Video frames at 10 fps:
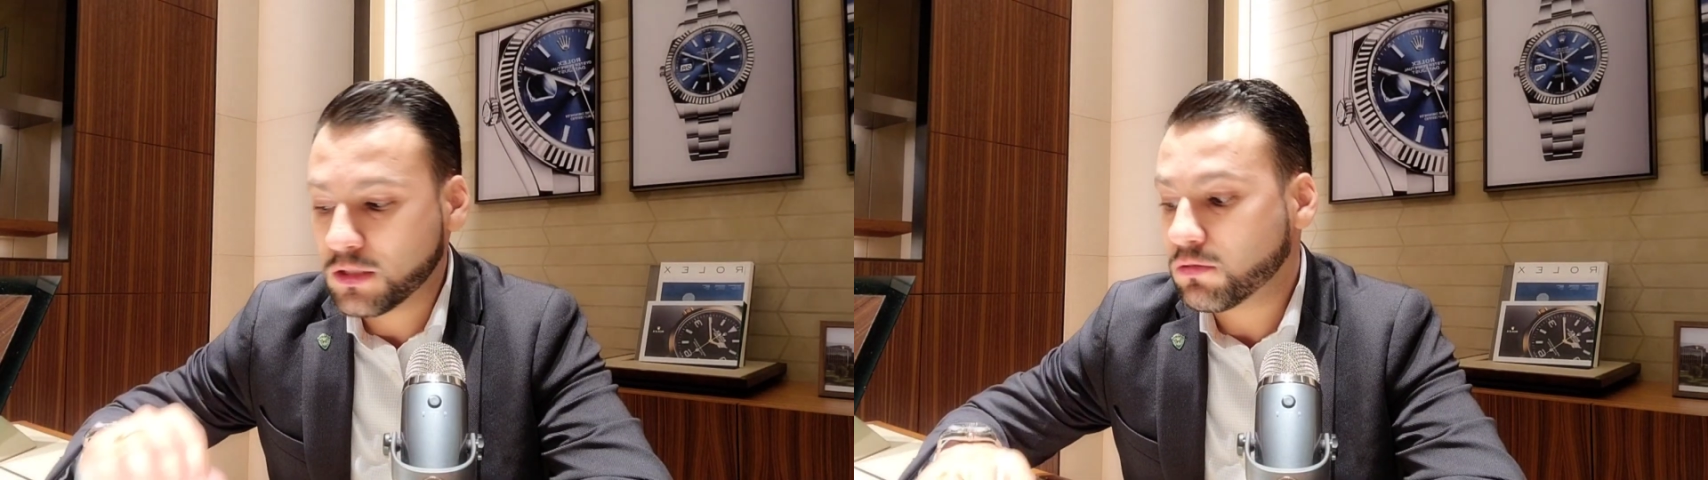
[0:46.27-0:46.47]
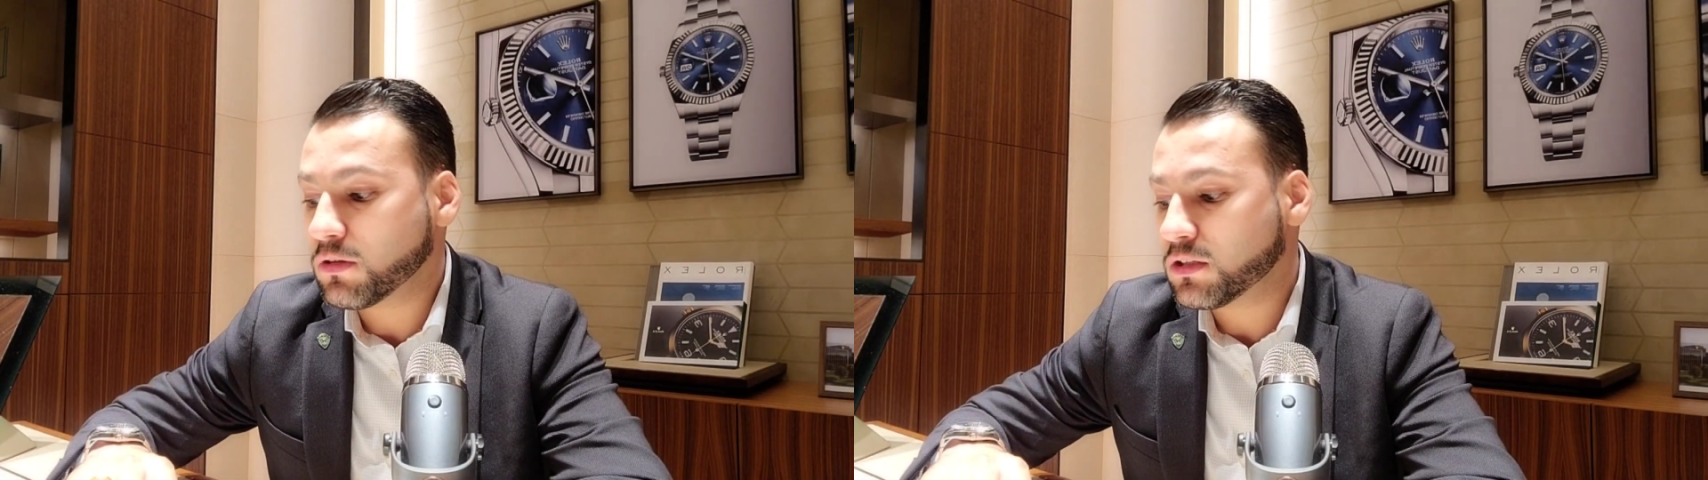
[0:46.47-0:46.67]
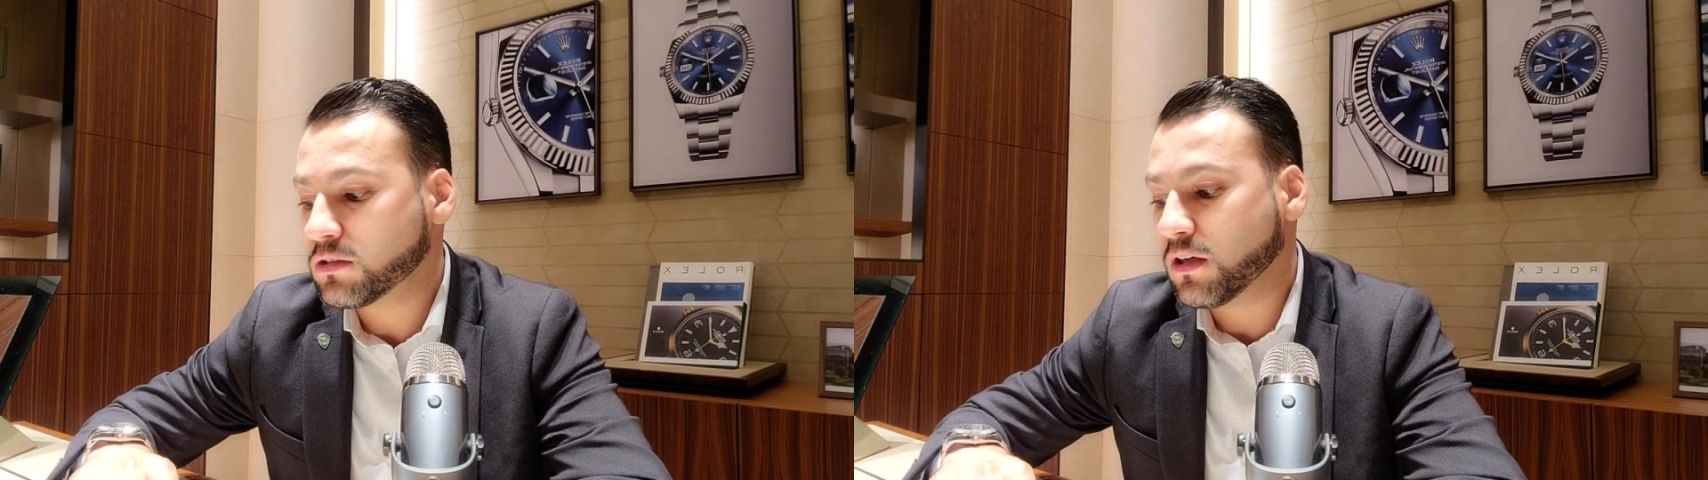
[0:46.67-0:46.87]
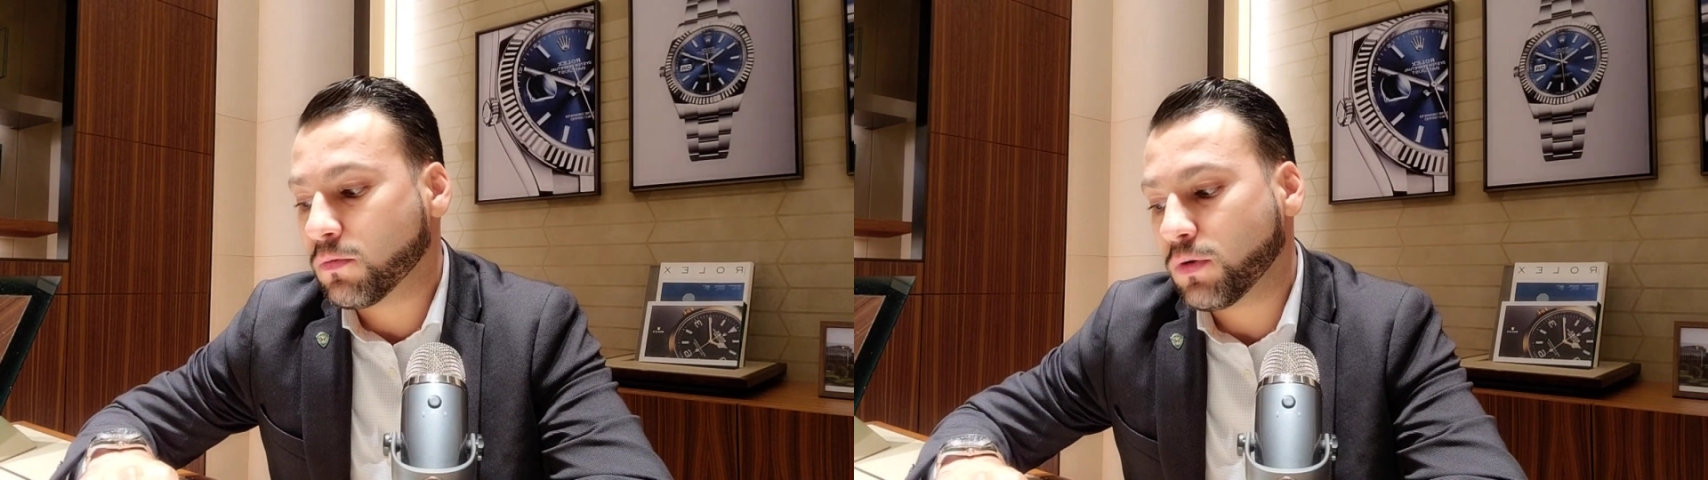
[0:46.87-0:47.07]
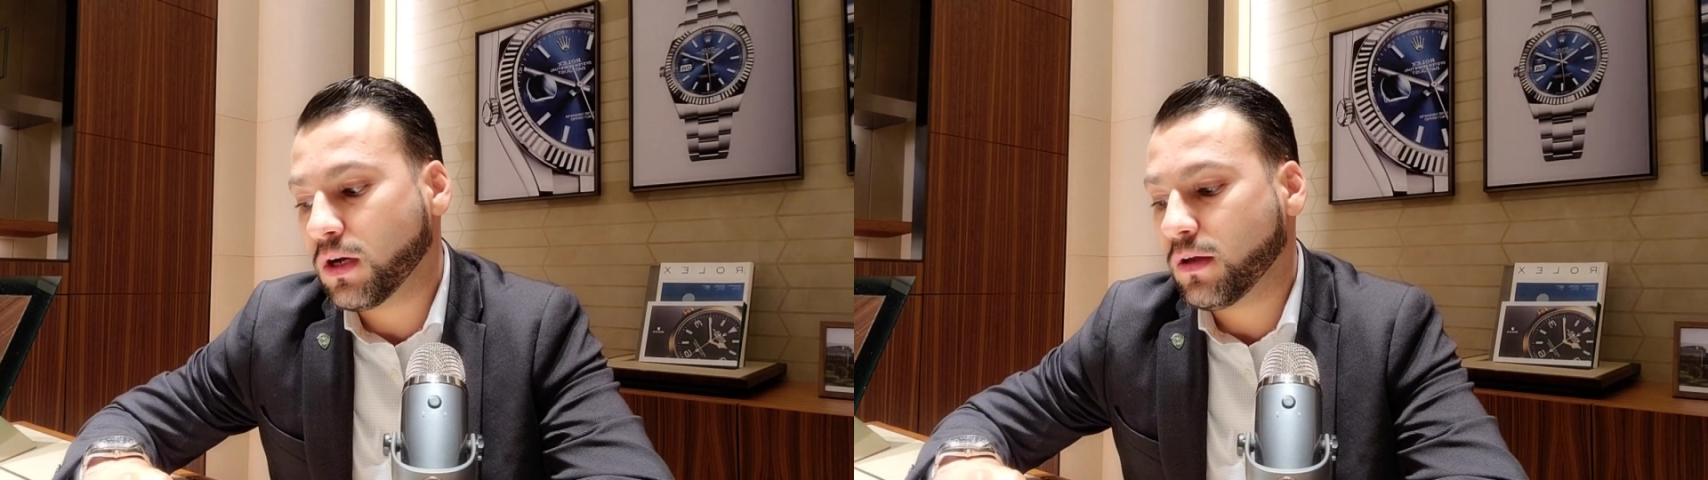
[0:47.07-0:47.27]
So this is a
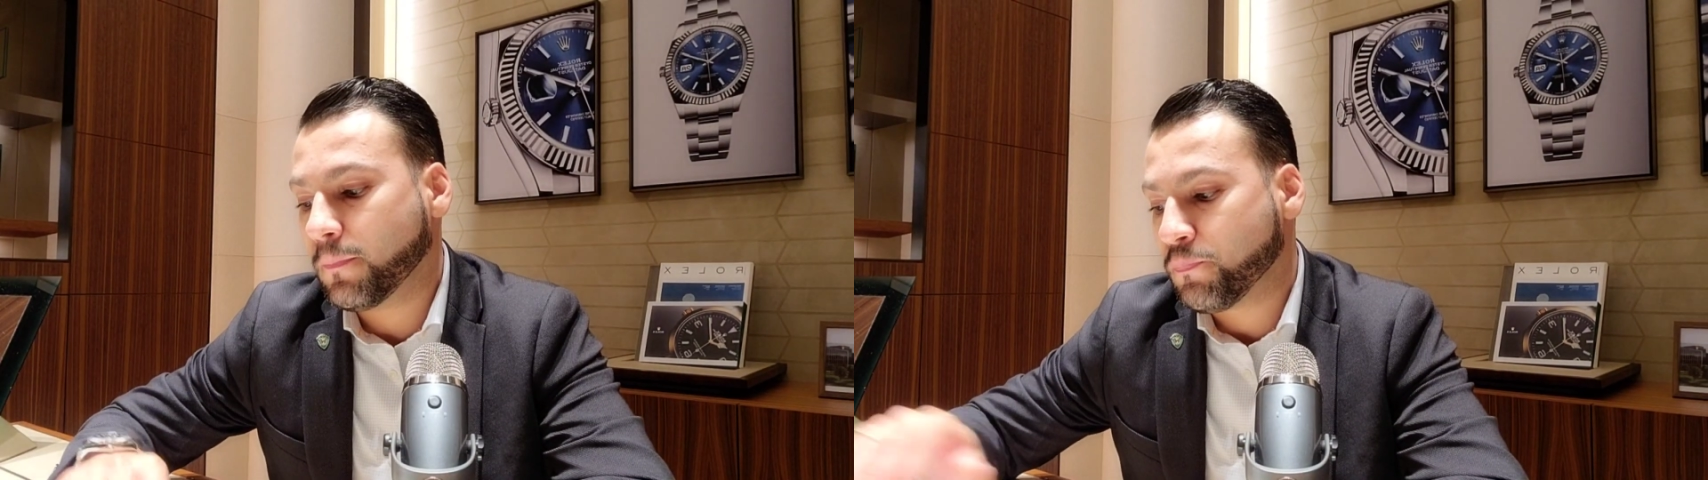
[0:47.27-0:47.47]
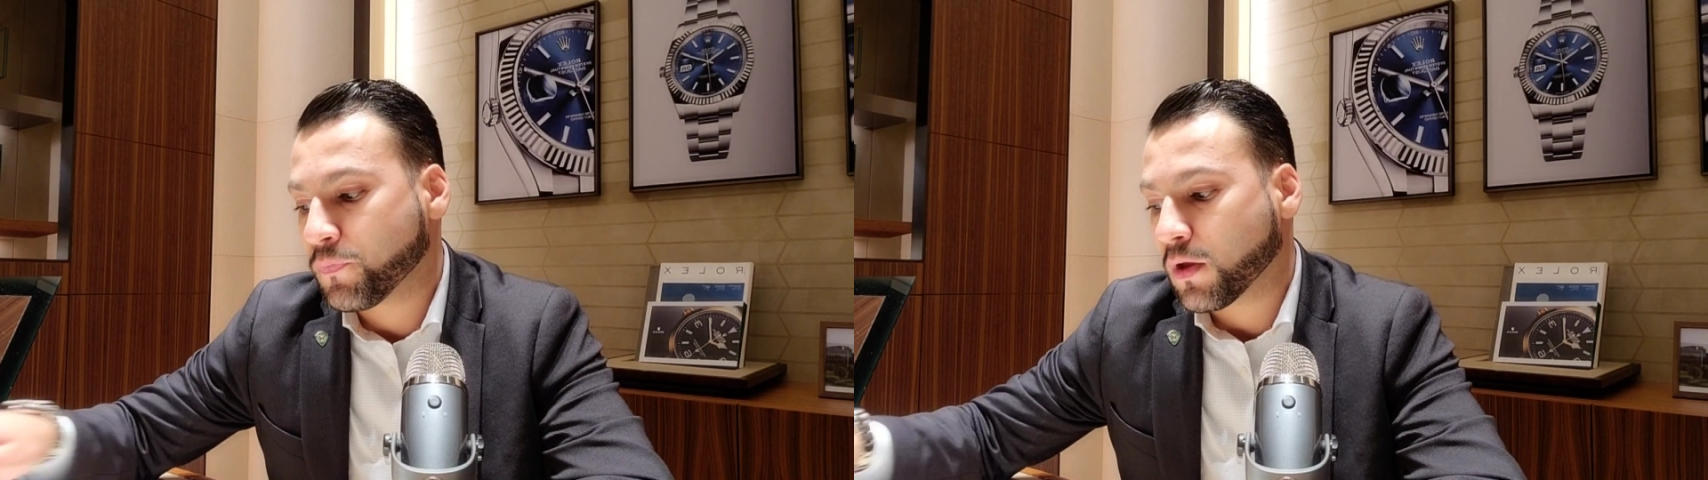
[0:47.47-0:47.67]
really